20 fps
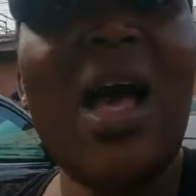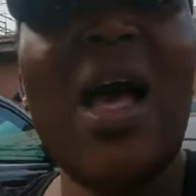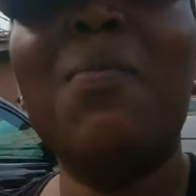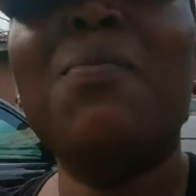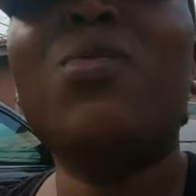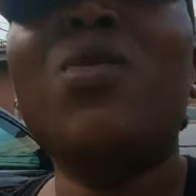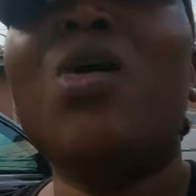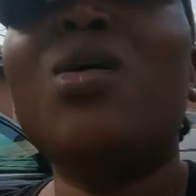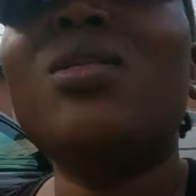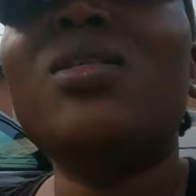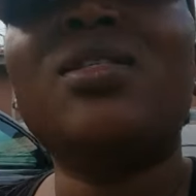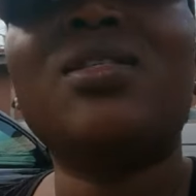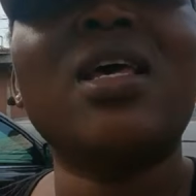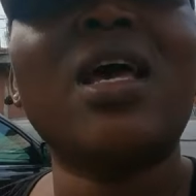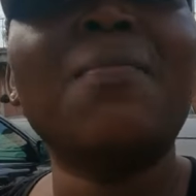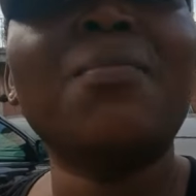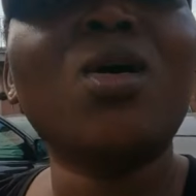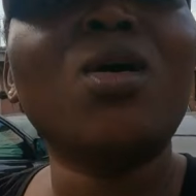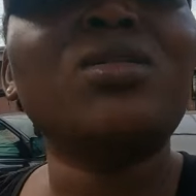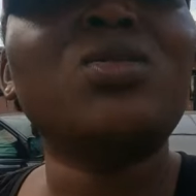I'm not.
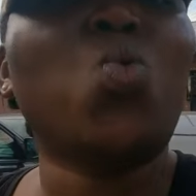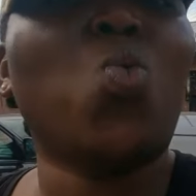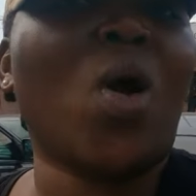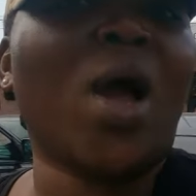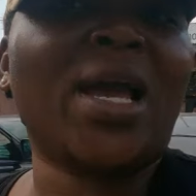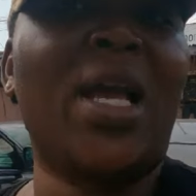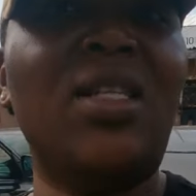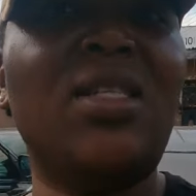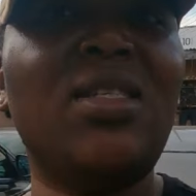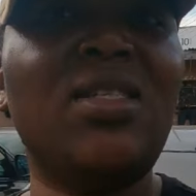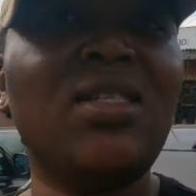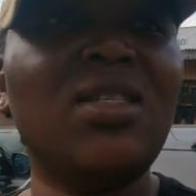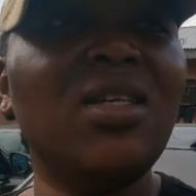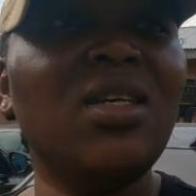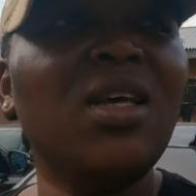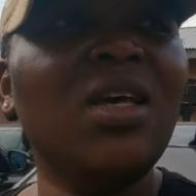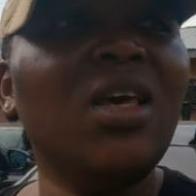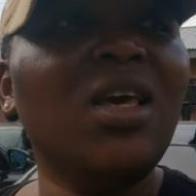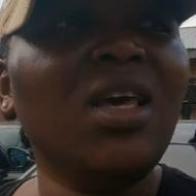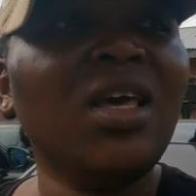I'm not white.
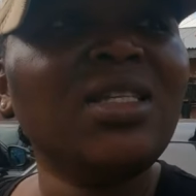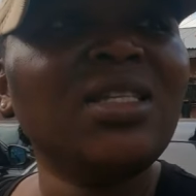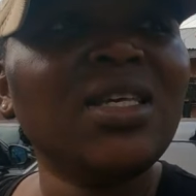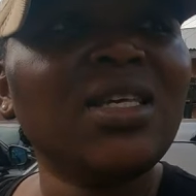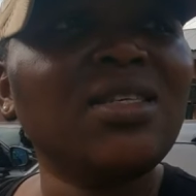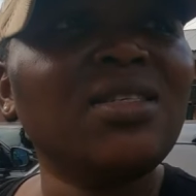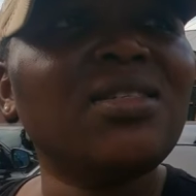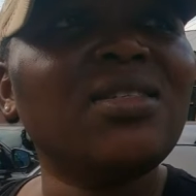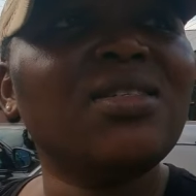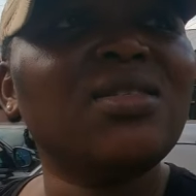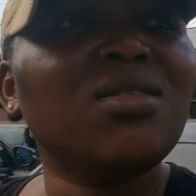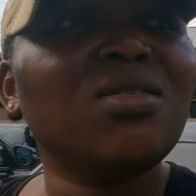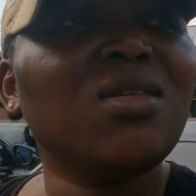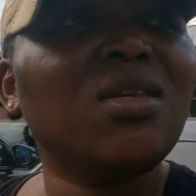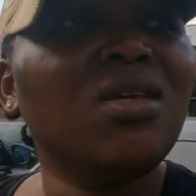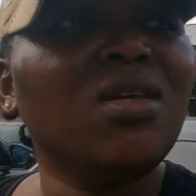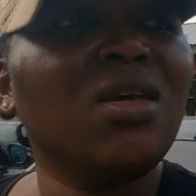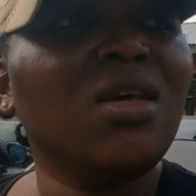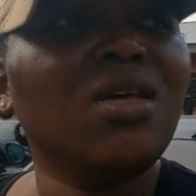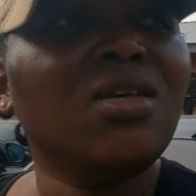It is.
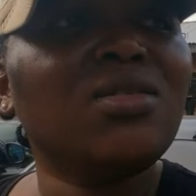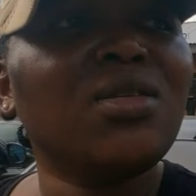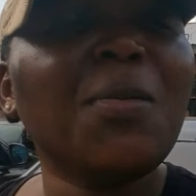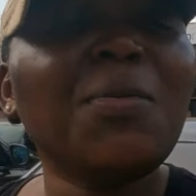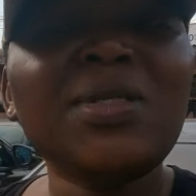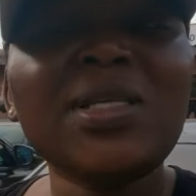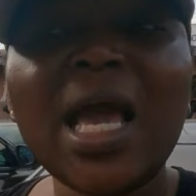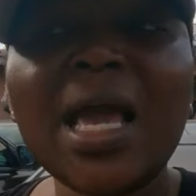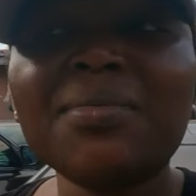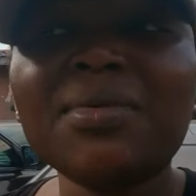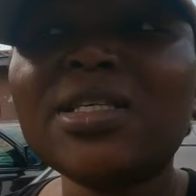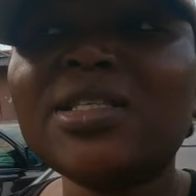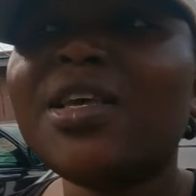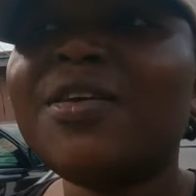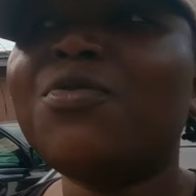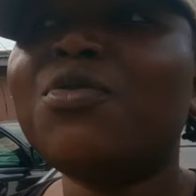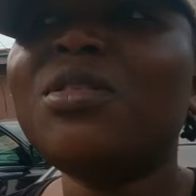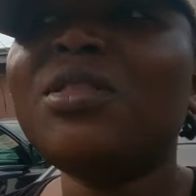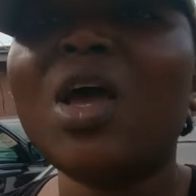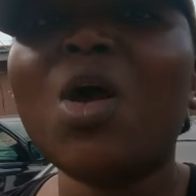Sometimes it's
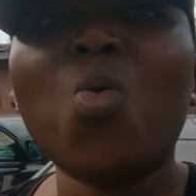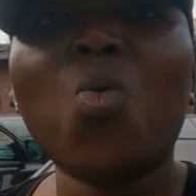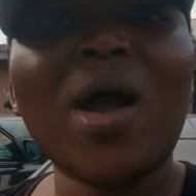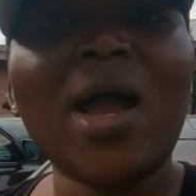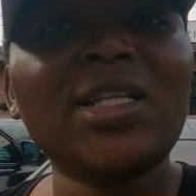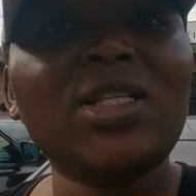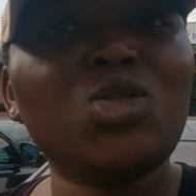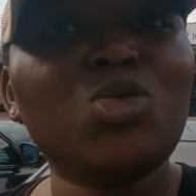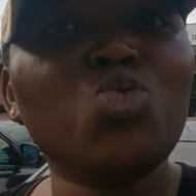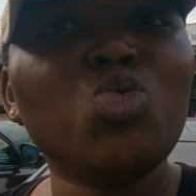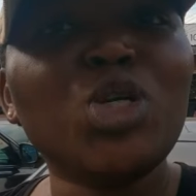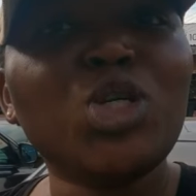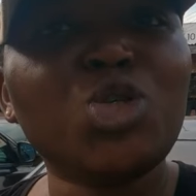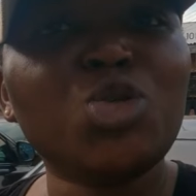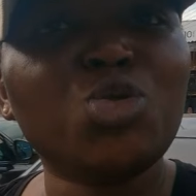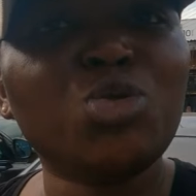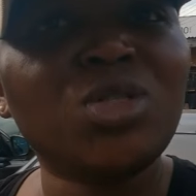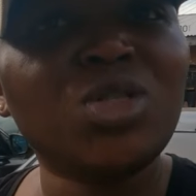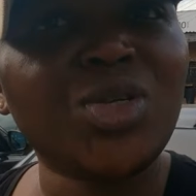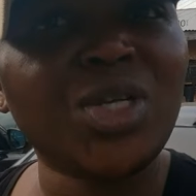even the white we
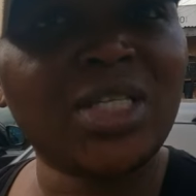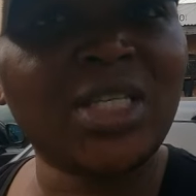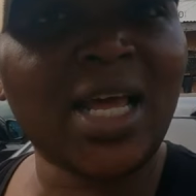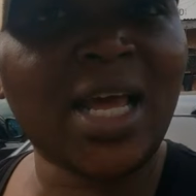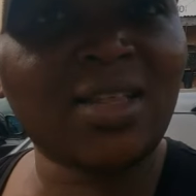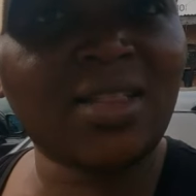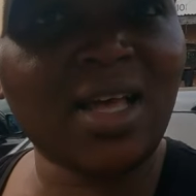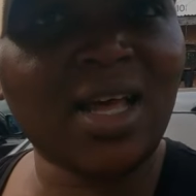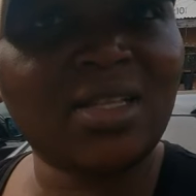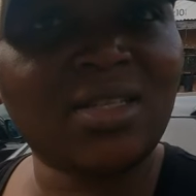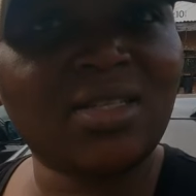should treat like